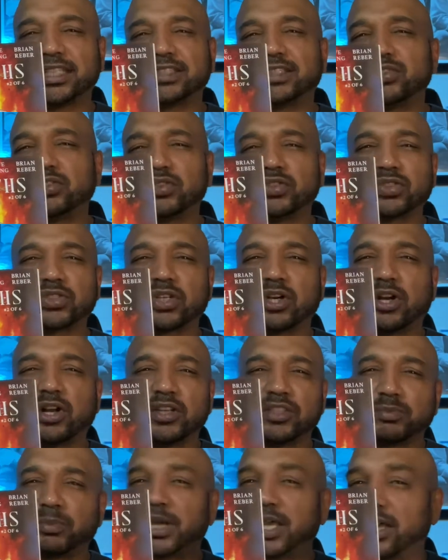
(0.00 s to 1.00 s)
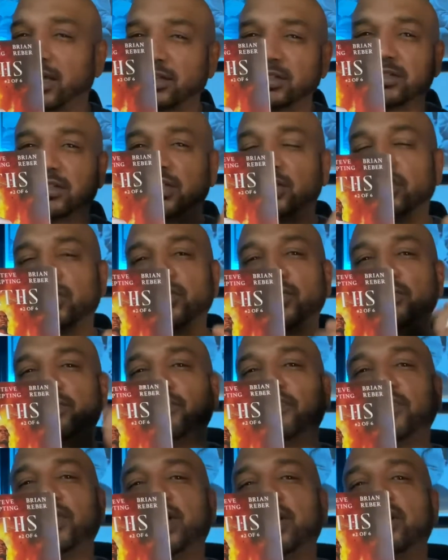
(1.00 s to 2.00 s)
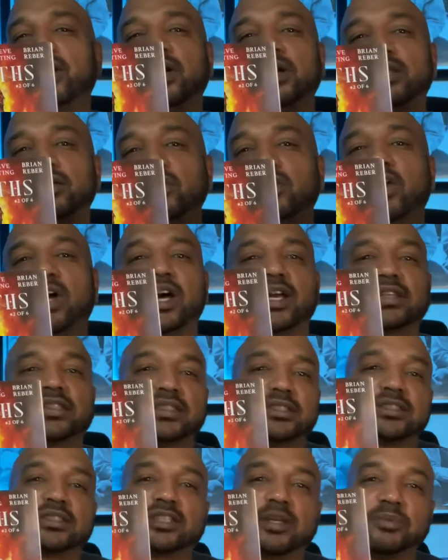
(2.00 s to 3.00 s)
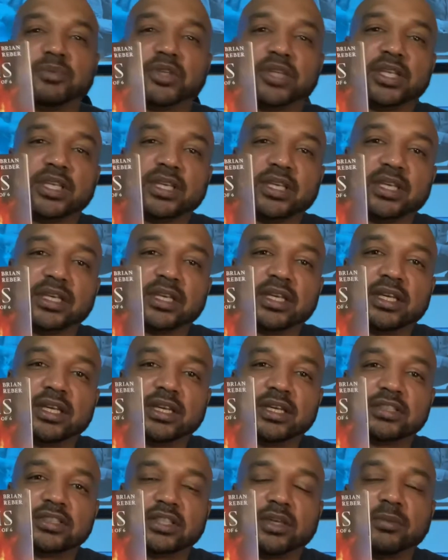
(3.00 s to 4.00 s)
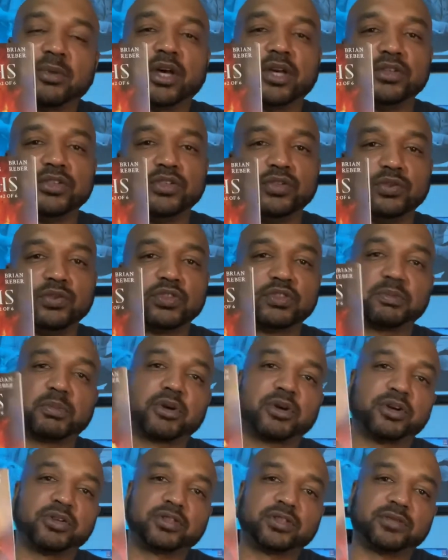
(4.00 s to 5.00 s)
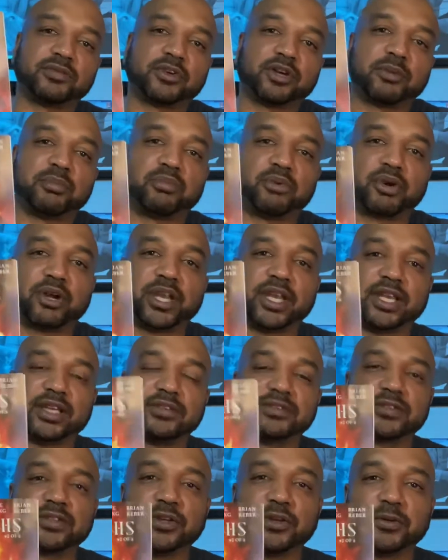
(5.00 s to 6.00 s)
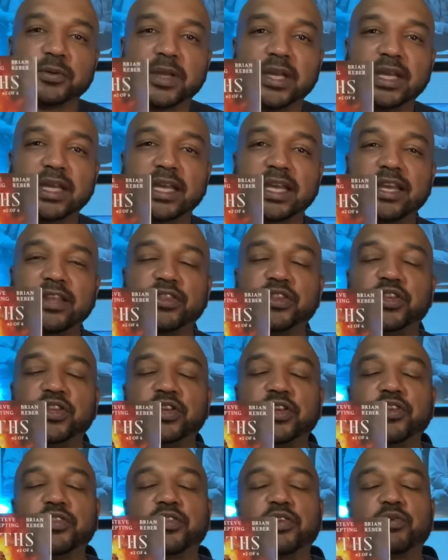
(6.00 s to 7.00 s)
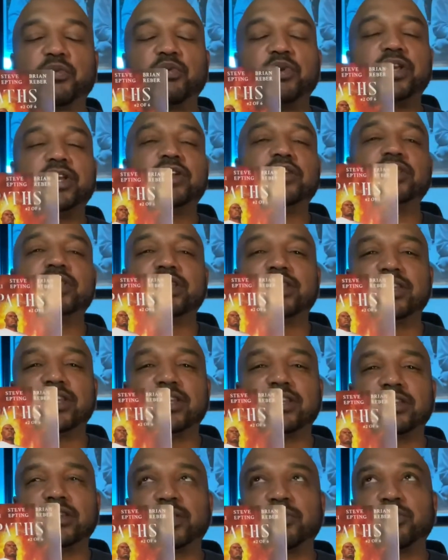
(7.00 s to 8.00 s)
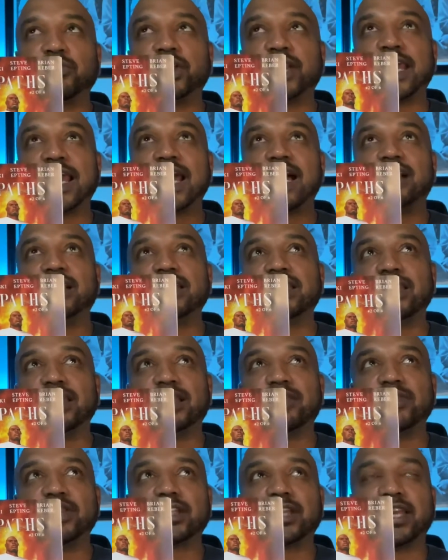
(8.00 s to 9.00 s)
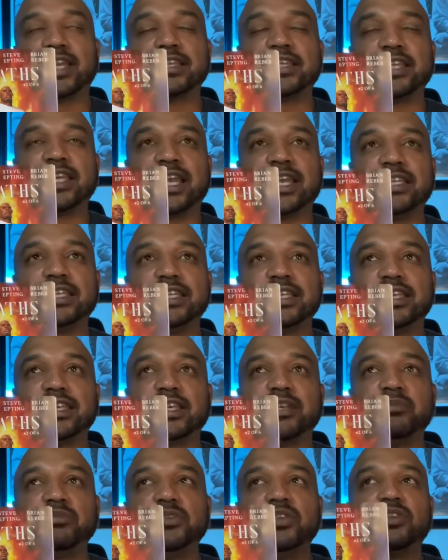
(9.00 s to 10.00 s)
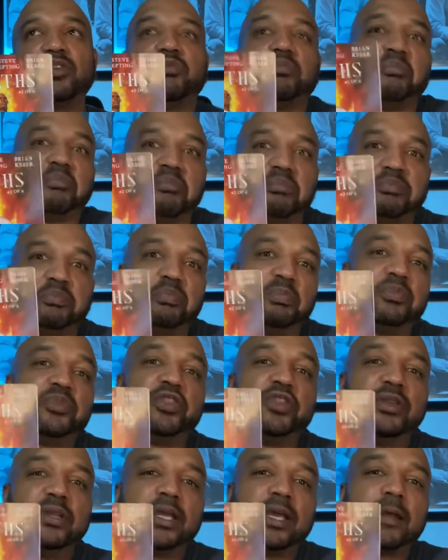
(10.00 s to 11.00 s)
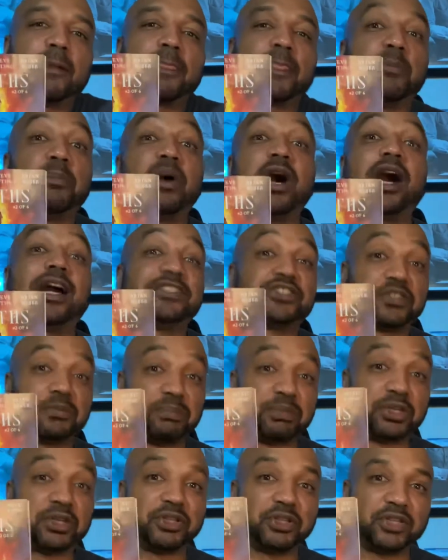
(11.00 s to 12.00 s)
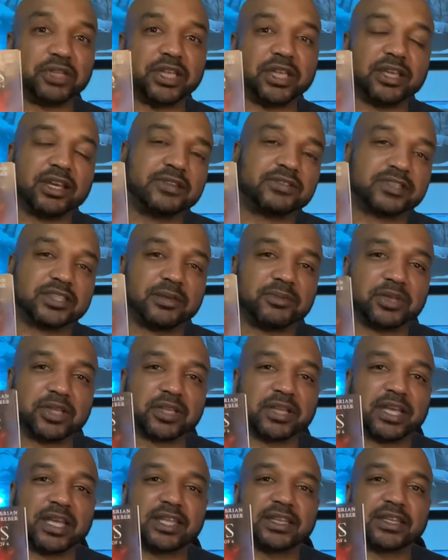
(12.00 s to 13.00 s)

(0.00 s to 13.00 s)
this is caused by, the flare unlocked something, some unused parts of our brain. So the reality of it, like the idea that, the possibility of something like